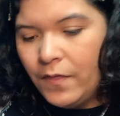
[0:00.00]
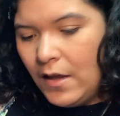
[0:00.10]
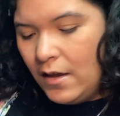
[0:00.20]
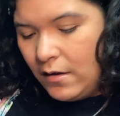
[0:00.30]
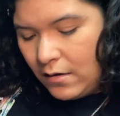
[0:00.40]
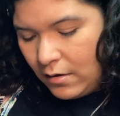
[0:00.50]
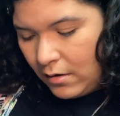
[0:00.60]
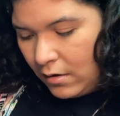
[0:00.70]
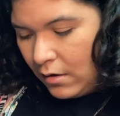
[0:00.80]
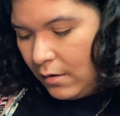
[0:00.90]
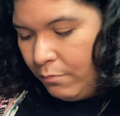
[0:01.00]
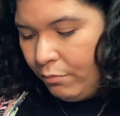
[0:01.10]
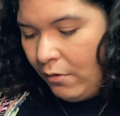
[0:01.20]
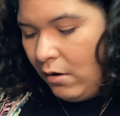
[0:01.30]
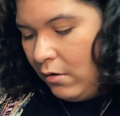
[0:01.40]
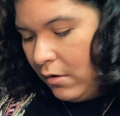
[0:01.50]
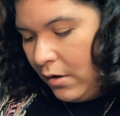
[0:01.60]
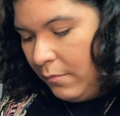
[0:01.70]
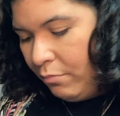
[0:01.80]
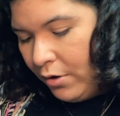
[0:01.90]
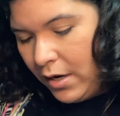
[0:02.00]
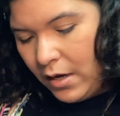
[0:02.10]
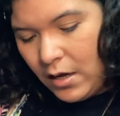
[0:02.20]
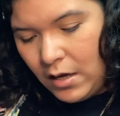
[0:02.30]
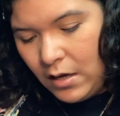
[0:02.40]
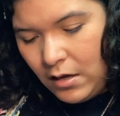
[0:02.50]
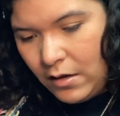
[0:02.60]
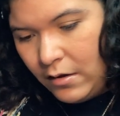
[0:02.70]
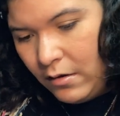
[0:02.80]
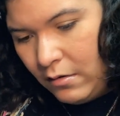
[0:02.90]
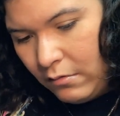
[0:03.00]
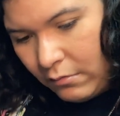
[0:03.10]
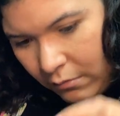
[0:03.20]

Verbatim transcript: think it bring a